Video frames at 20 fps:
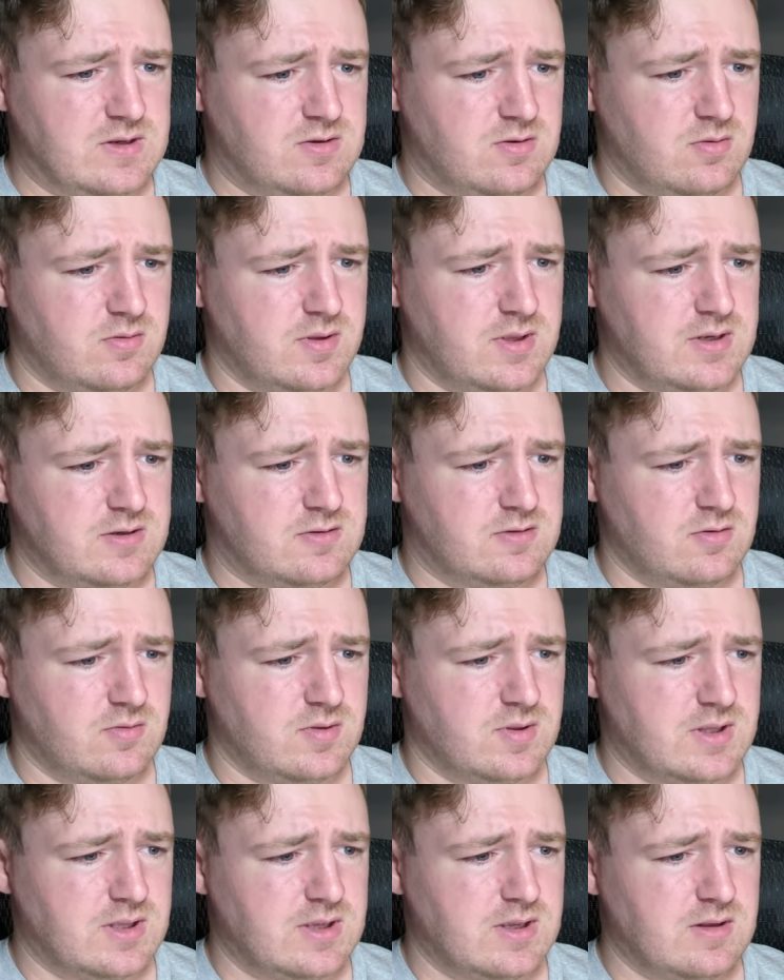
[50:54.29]
Too late.
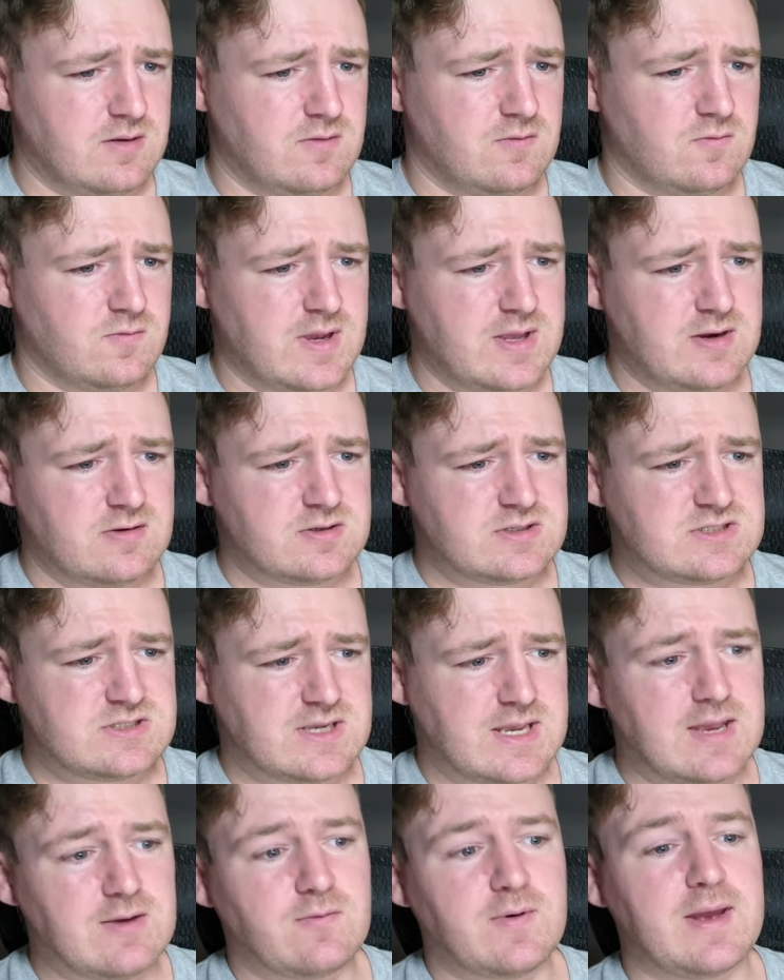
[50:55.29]

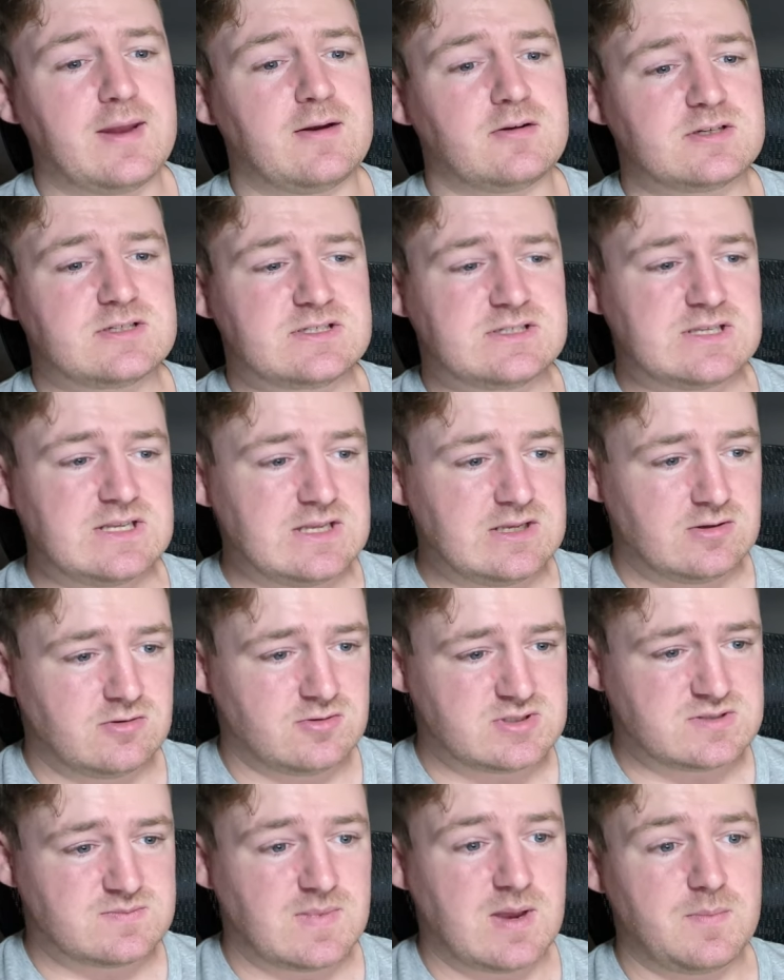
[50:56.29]
Raiders. Okay, Raiders. Sea
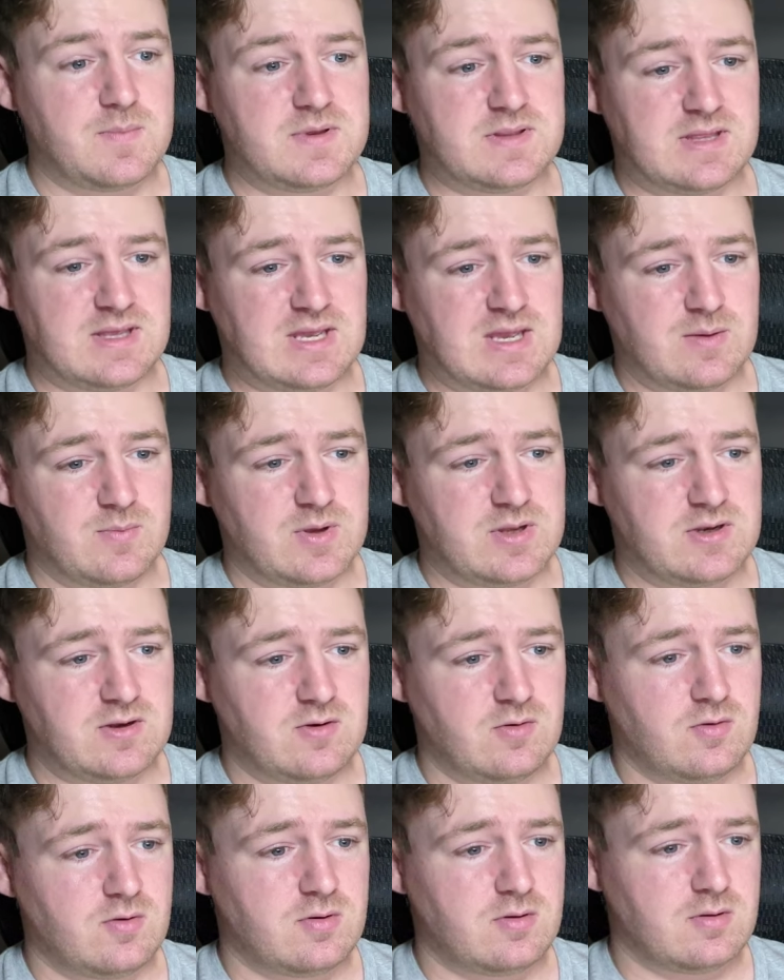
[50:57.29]
Eagles might be the game we
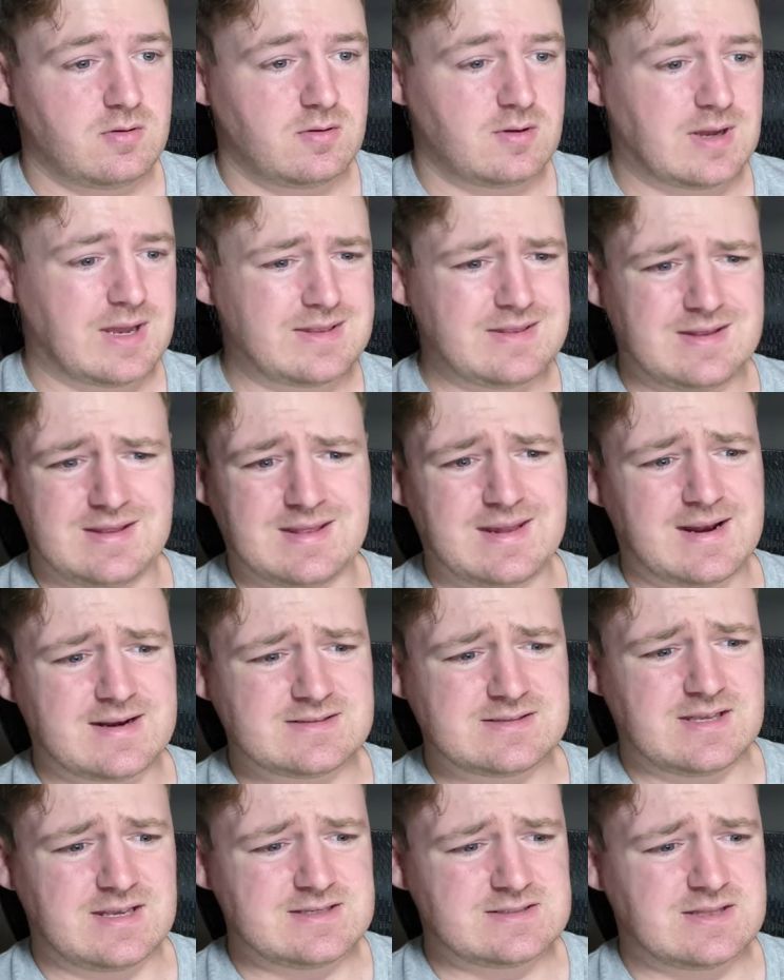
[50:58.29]
do. I think that
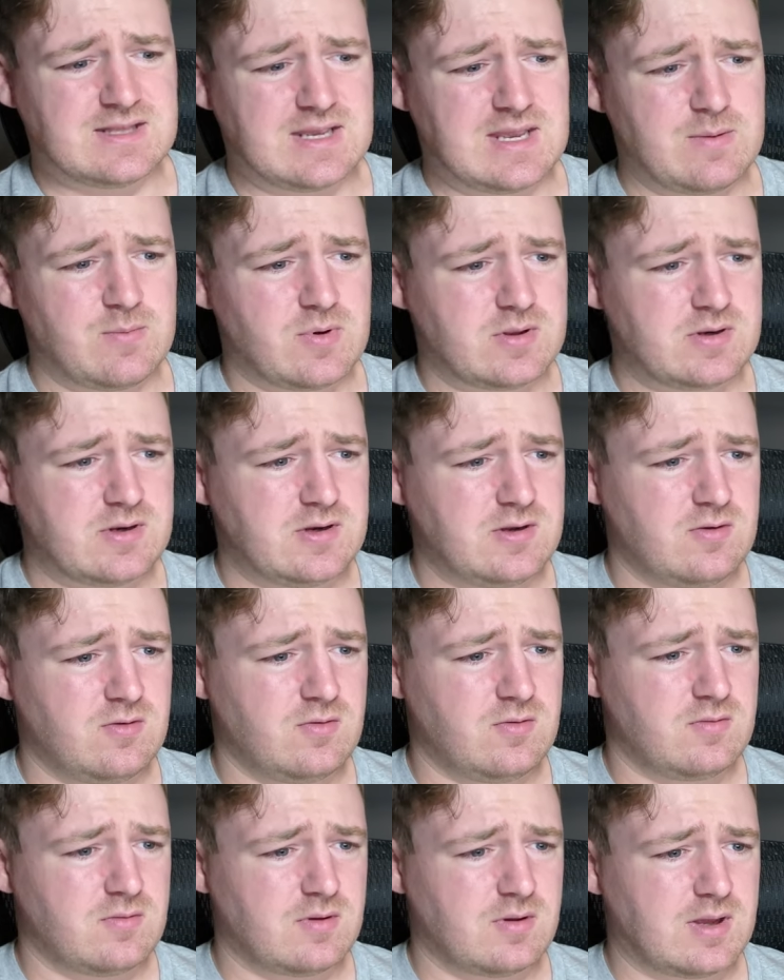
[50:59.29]
actually is the game we're going
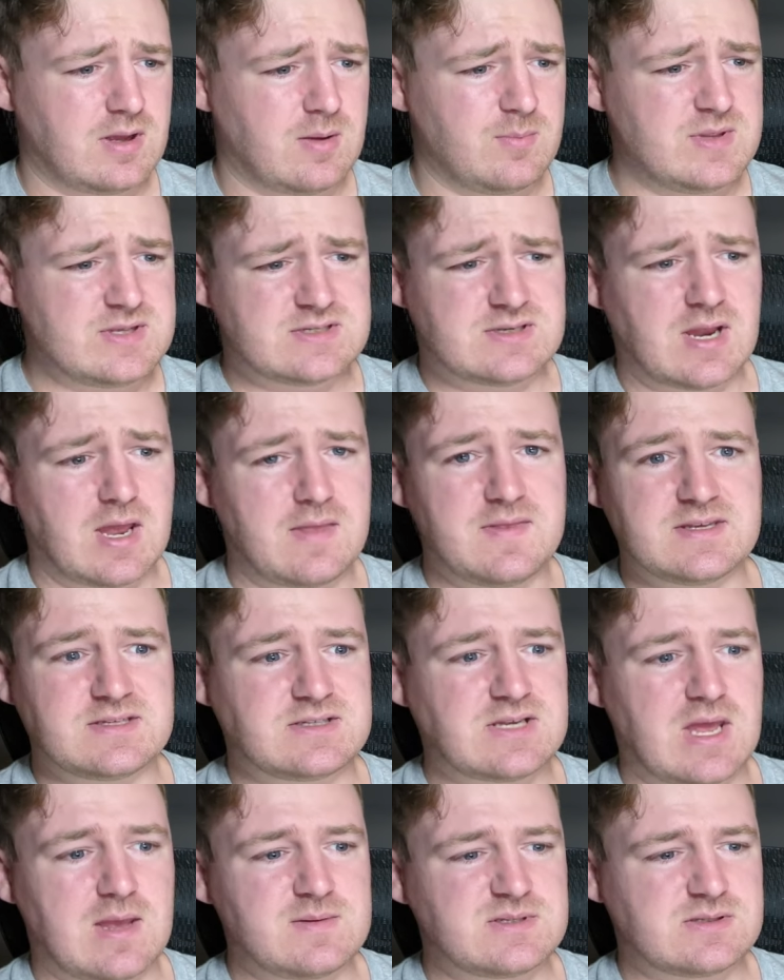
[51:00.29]
to do. This
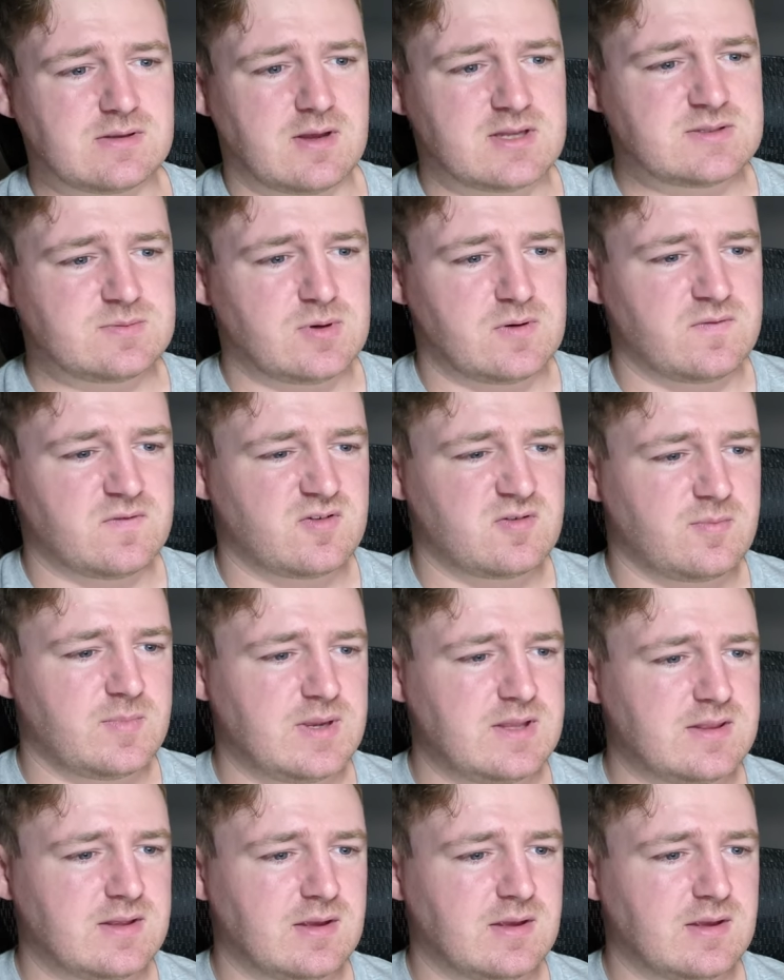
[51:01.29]
time slot's perfect for me.